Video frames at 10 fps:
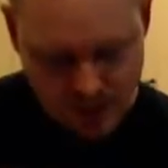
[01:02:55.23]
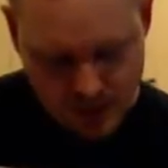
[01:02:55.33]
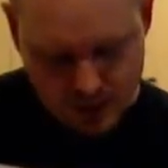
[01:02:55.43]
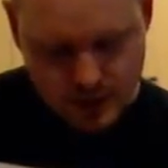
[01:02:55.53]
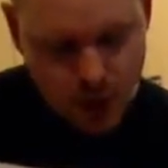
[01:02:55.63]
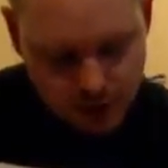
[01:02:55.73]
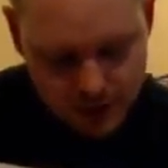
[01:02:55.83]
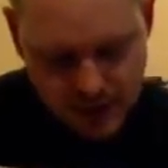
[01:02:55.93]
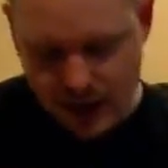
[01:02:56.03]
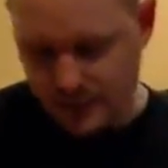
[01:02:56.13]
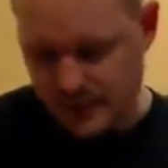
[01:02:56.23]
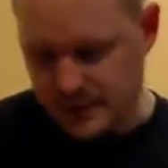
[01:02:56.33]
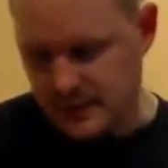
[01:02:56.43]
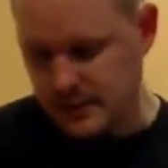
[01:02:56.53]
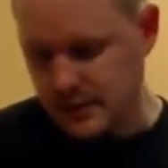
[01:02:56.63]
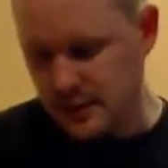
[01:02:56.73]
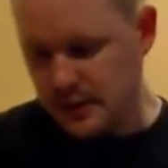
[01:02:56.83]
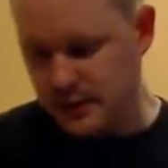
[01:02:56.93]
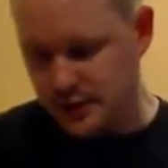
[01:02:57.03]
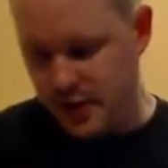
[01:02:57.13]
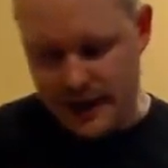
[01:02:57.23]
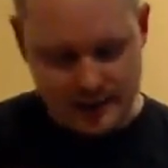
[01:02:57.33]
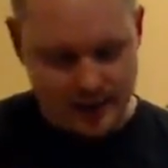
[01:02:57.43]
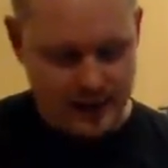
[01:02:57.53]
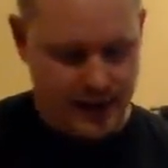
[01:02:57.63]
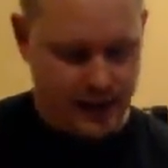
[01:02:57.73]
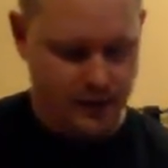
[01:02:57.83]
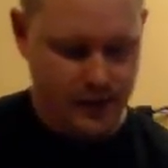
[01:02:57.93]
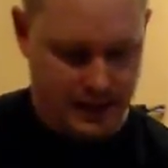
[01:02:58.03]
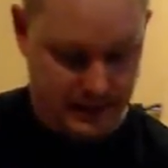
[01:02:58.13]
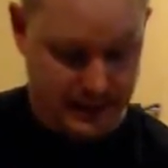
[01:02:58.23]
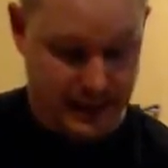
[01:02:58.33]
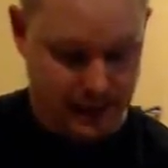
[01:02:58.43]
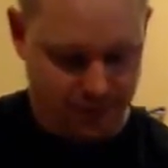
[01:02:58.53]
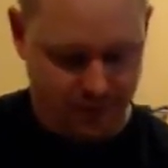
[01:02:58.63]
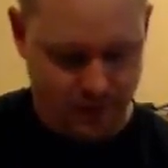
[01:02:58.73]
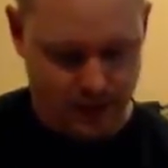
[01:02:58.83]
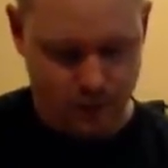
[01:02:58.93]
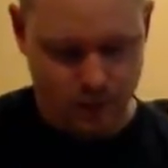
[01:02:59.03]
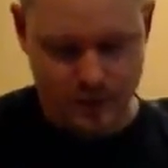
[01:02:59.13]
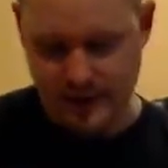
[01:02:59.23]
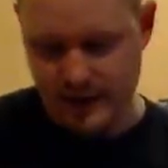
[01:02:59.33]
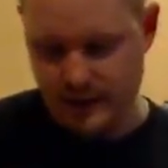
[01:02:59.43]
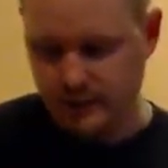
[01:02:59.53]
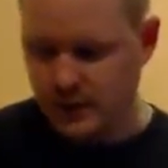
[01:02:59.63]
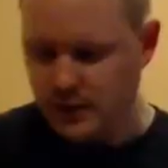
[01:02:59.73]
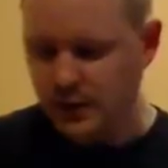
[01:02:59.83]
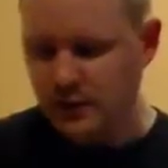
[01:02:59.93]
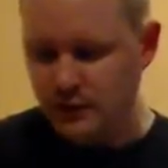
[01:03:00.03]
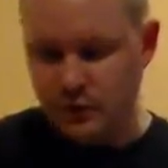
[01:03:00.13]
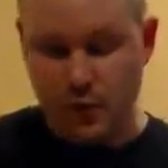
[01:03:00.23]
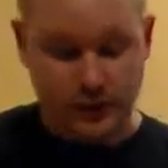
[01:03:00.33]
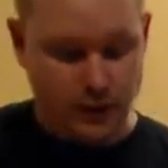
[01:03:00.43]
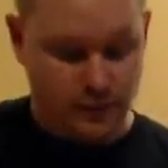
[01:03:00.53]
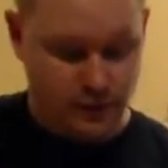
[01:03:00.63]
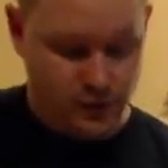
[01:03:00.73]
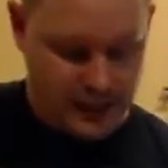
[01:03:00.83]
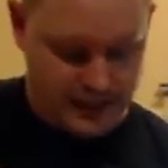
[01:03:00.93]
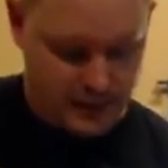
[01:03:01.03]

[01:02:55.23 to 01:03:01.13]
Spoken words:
totally harmless, giant and hairy, and terrifying when they're crawling over your head.